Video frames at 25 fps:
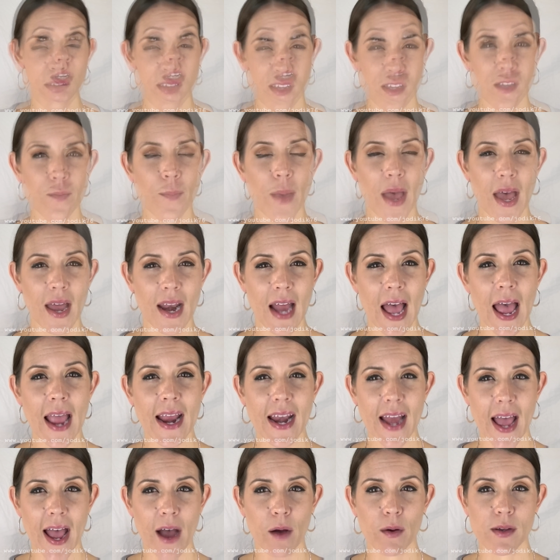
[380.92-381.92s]
It's about
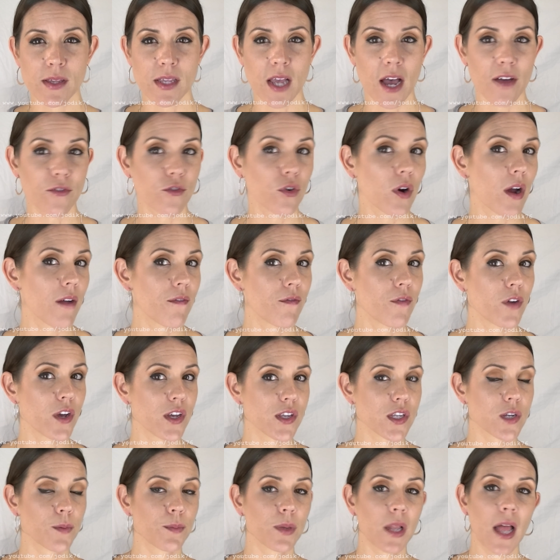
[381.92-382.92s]
8 hours after I
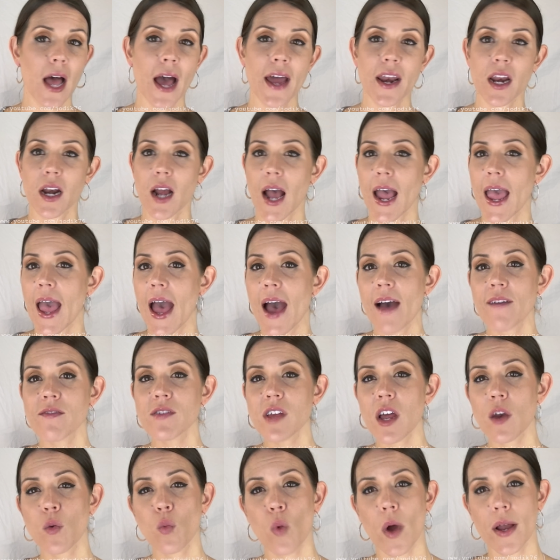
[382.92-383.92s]
first applied it. I
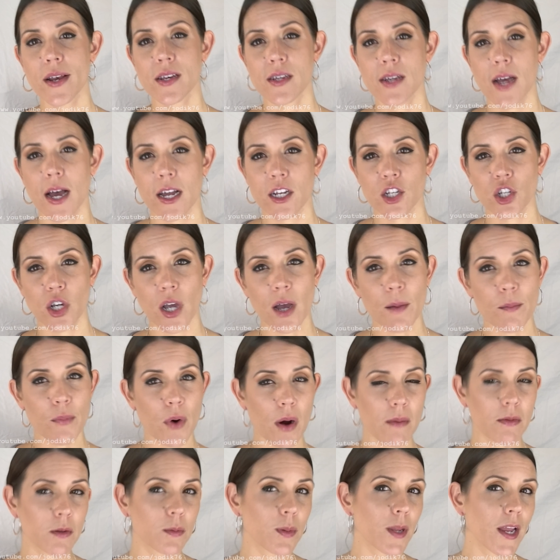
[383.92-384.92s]
have done one touch
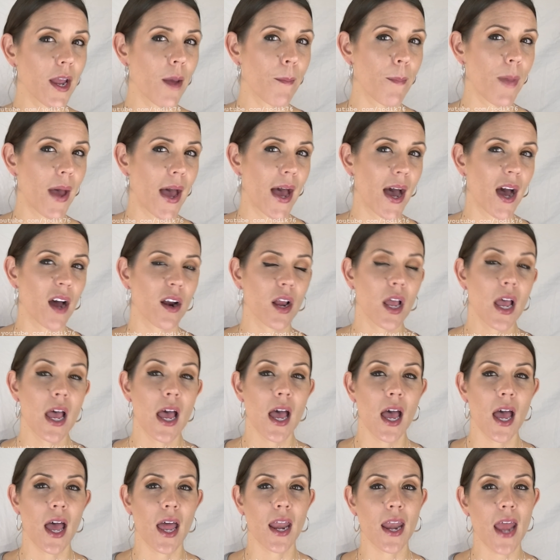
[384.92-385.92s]
up probably about
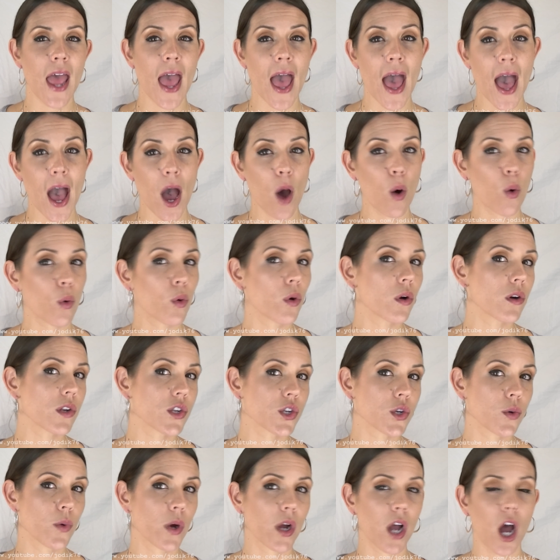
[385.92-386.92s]
an hour
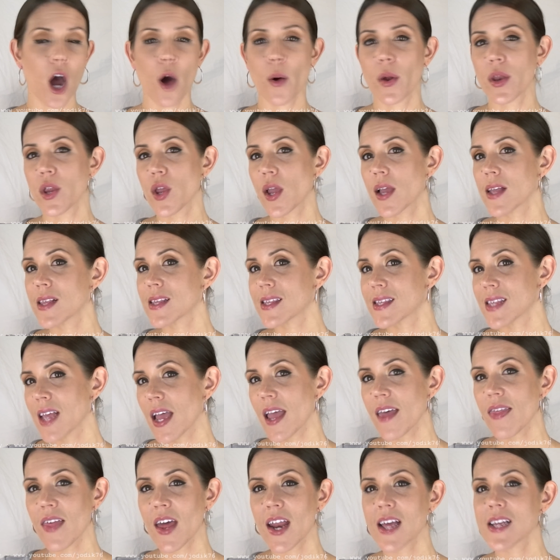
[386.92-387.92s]
or two ago, and you can
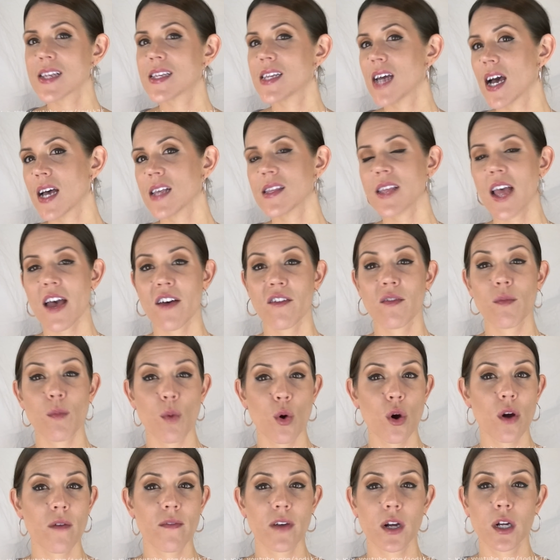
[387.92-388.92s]
see that it does have
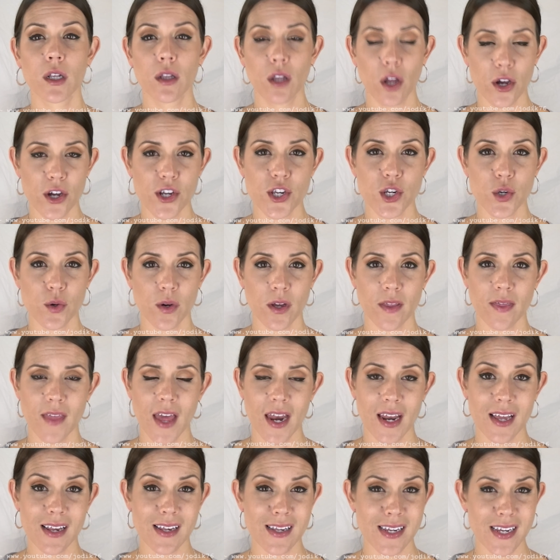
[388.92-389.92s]
more of a glow to it
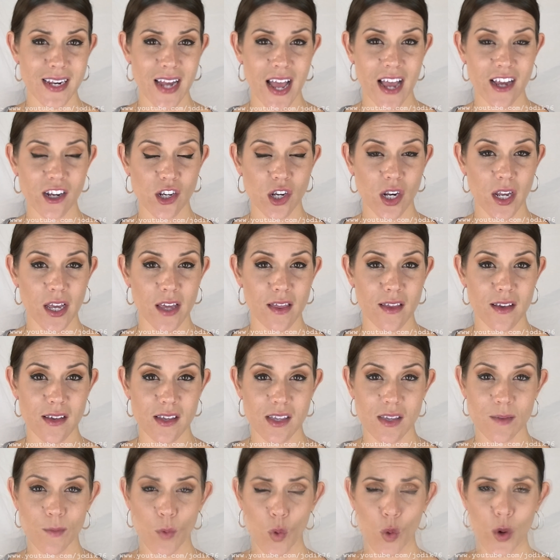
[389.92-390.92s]
than it did actually
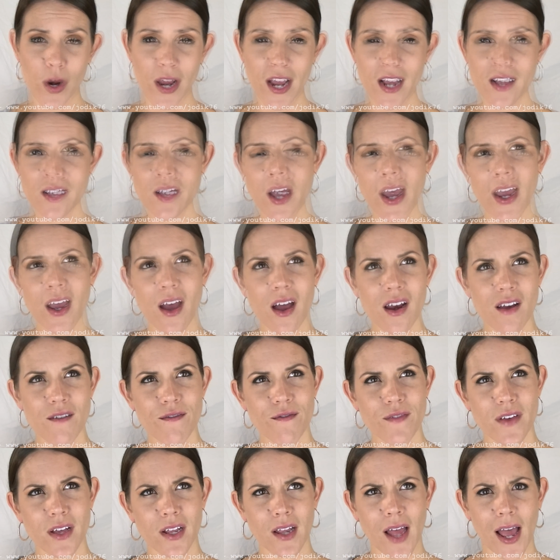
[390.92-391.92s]
this morning. I kind
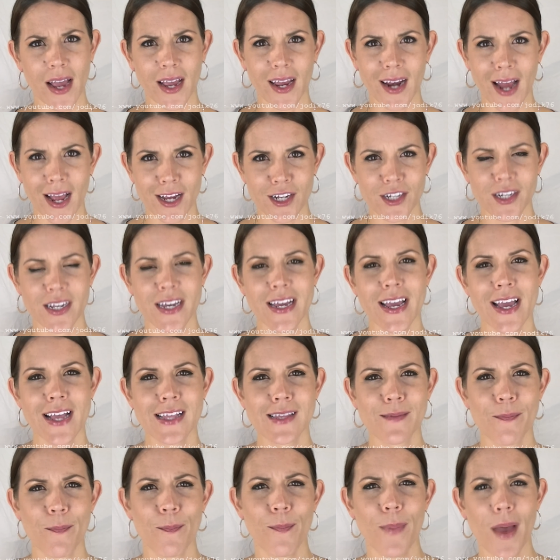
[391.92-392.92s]
of feel like it actually
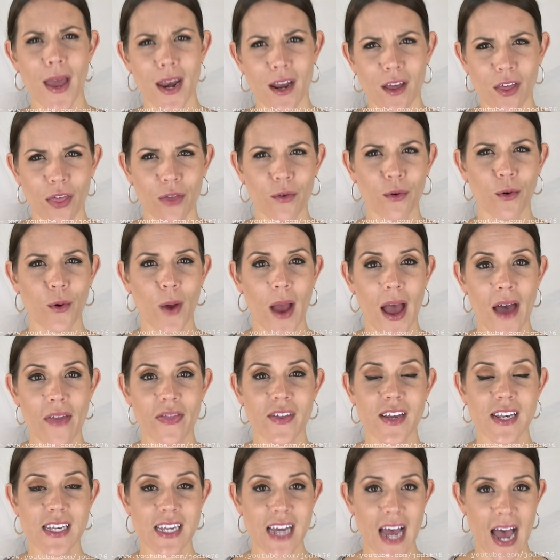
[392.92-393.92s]
gets better
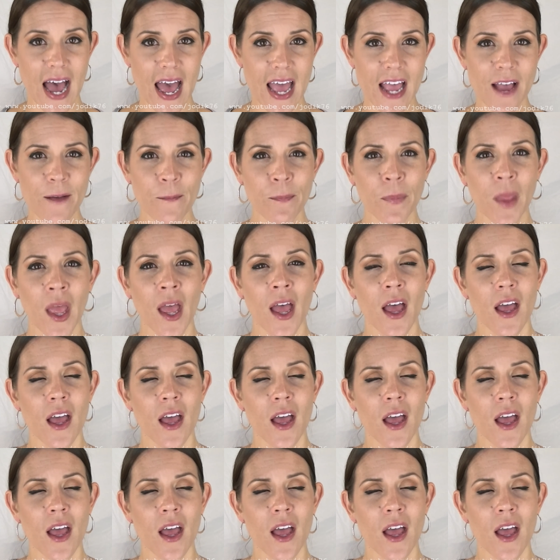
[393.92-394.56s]
throughout the day.